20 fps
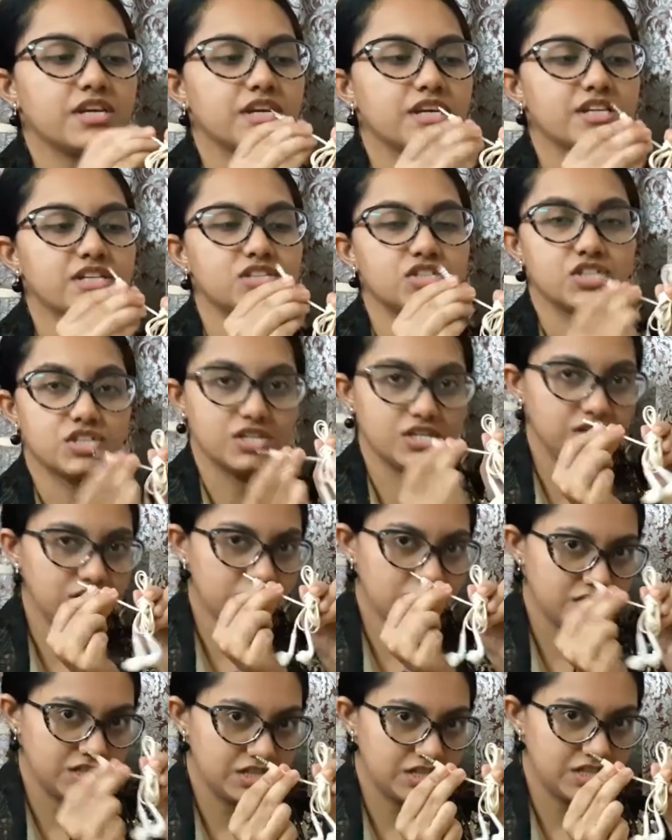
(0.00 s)
enter
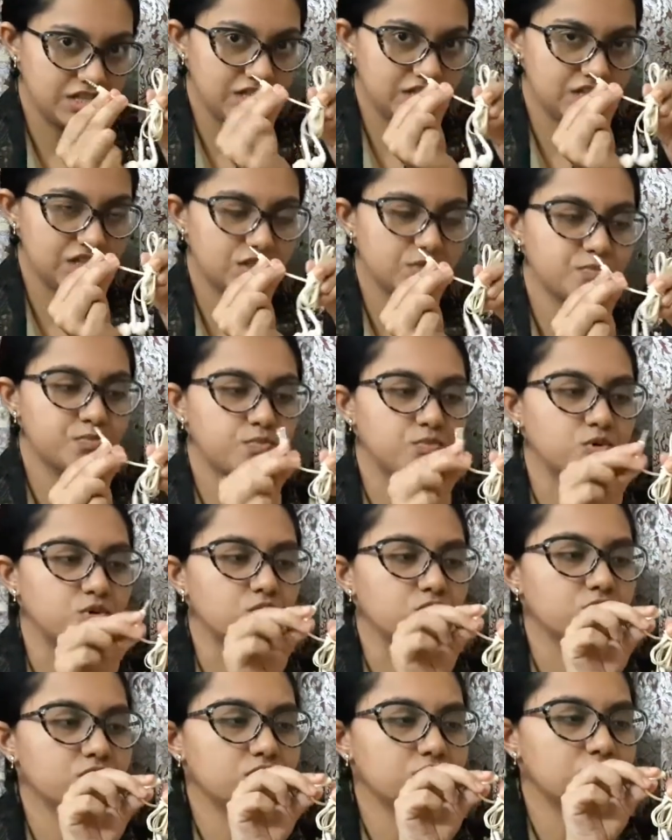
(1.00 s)
this
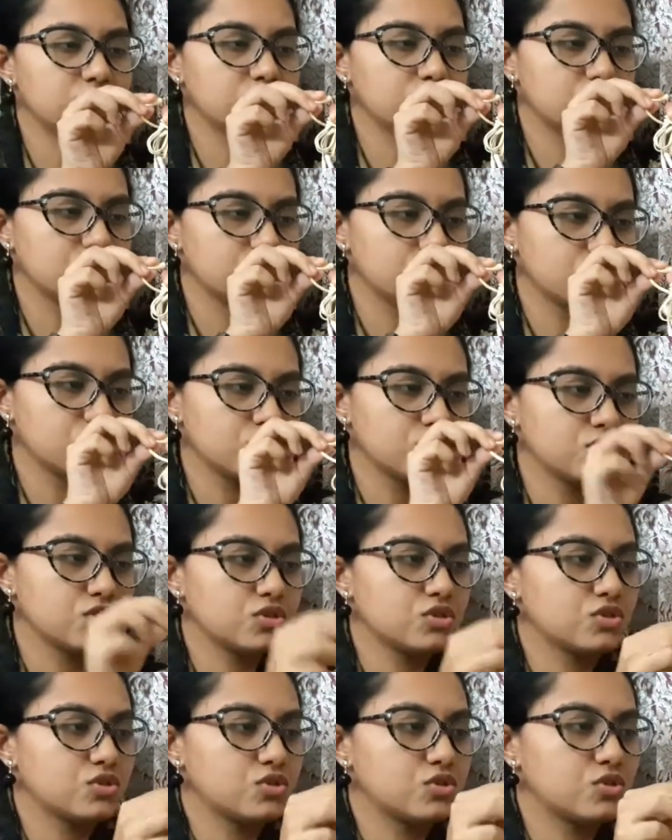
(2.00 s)
port
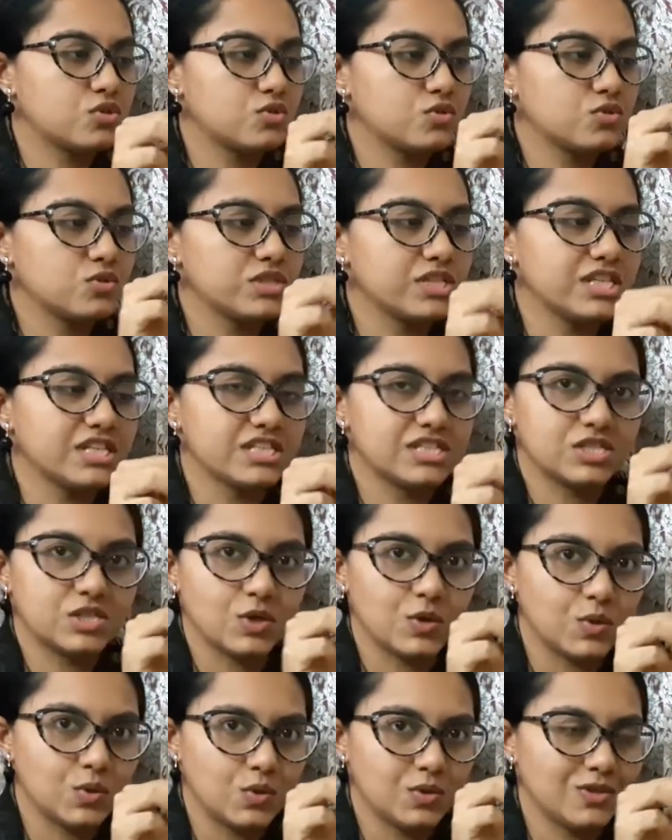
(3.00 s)
through this
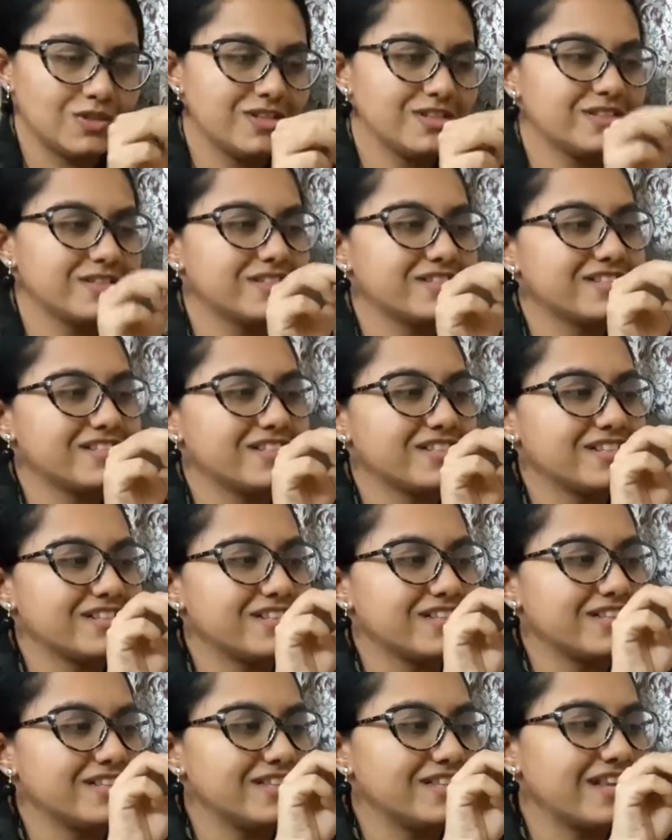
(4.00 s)
hole
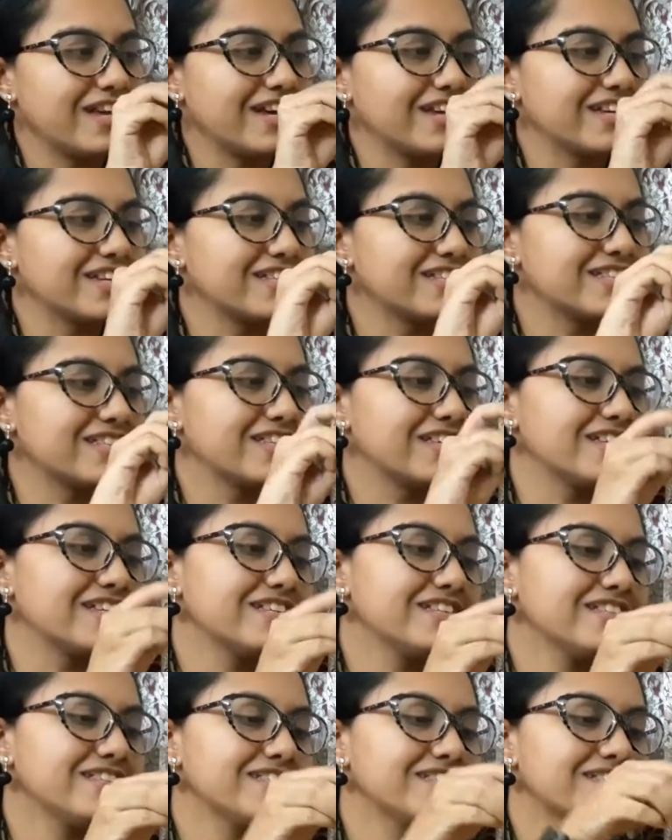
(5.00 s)
like
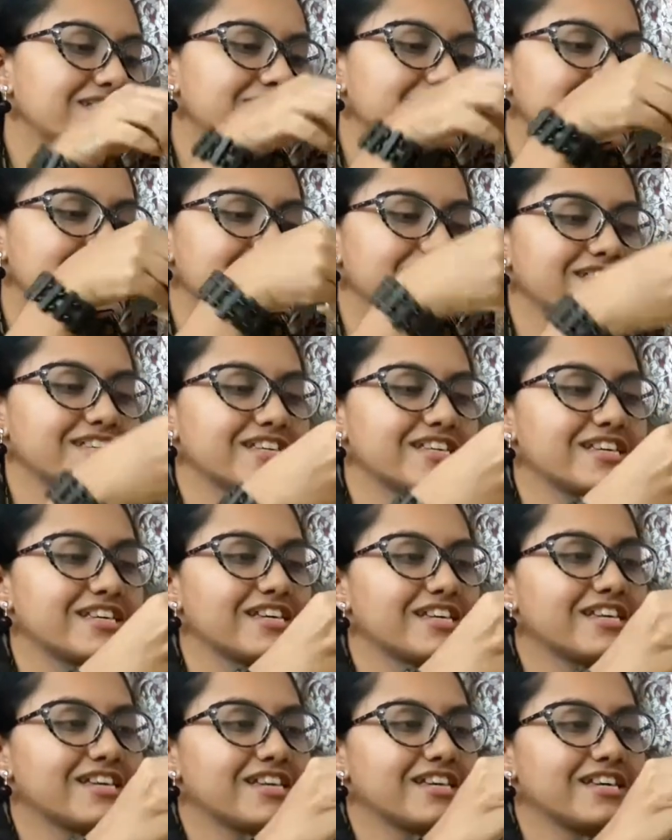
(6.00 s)
this
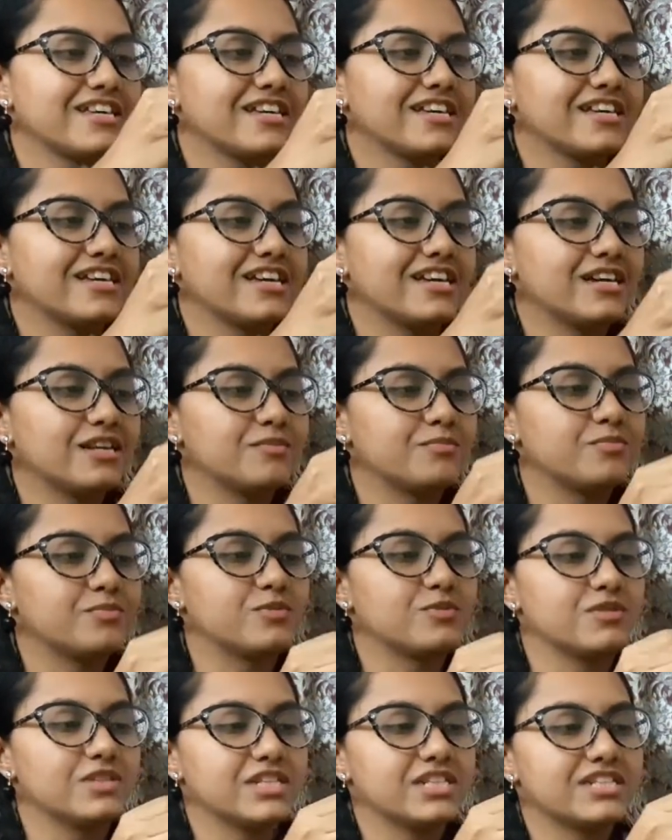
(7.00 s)
and
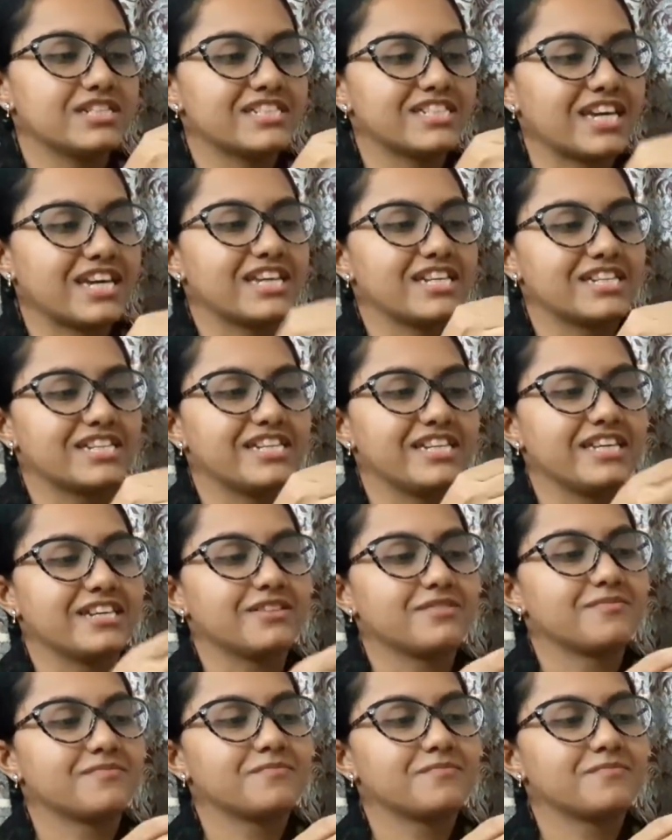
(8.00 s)
pull it tightly,